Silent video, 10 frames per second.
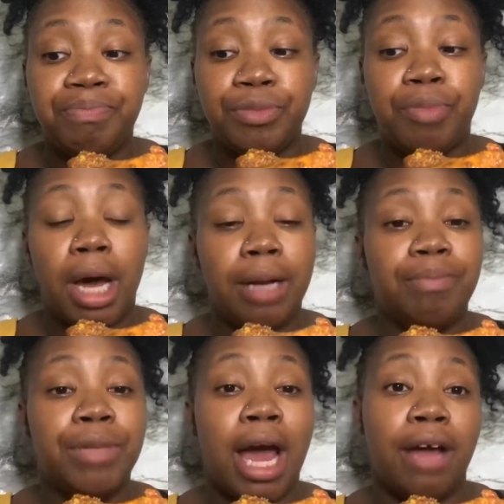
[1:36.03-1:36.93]
But
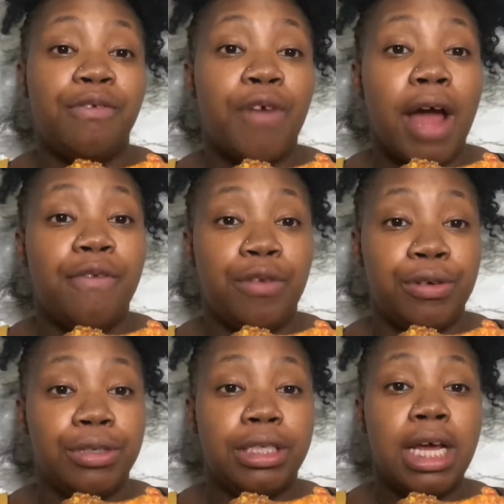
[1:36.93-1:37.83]
yeah, fried
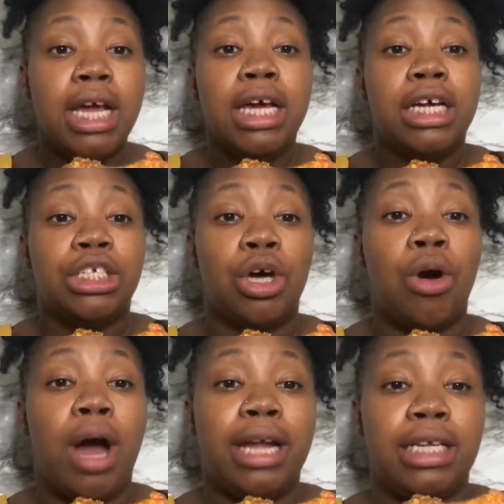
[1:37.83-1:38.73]
foods. So
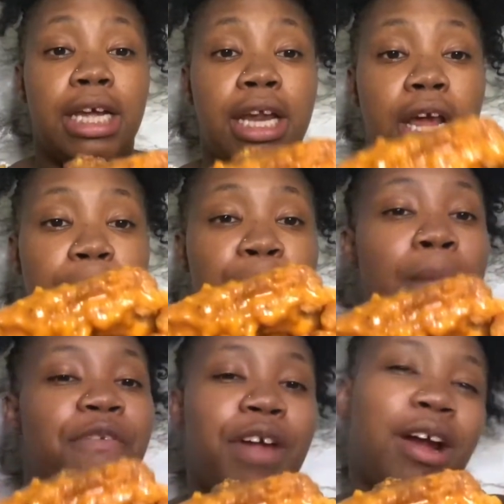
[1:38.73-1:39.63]
I did
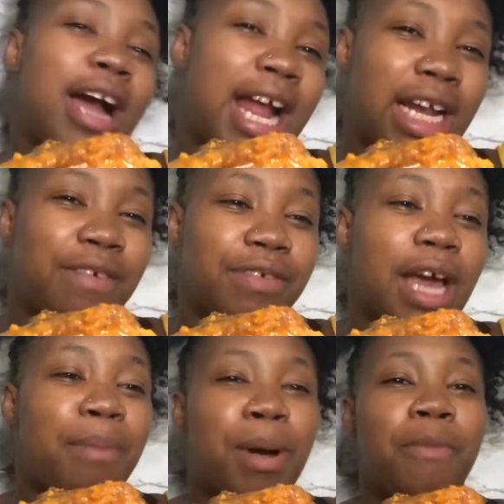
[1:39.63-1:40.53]
pub fare kind of, yeah,
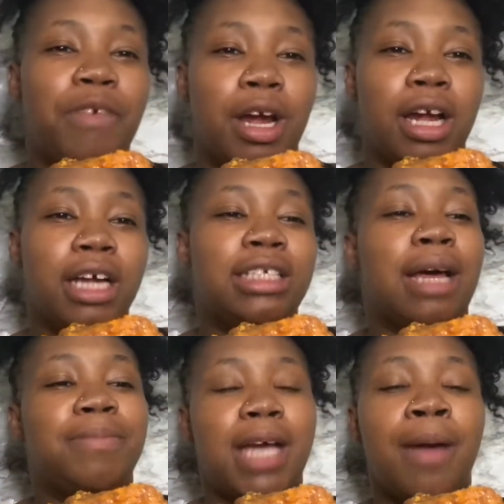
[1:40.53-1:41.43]
pub fare,
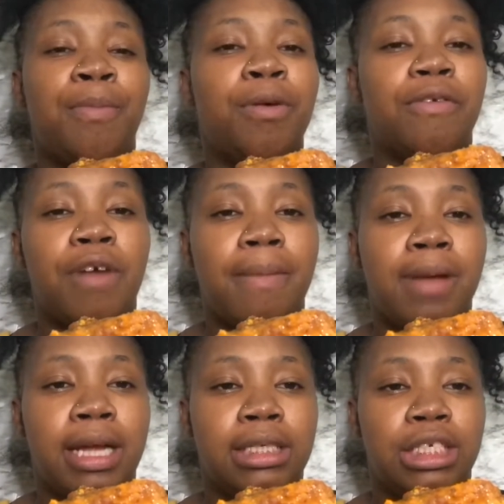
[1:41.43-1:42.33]
except I put fried
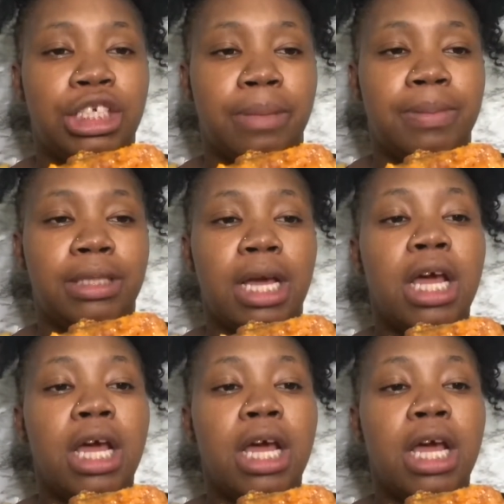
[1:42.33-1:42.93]
plantain chips.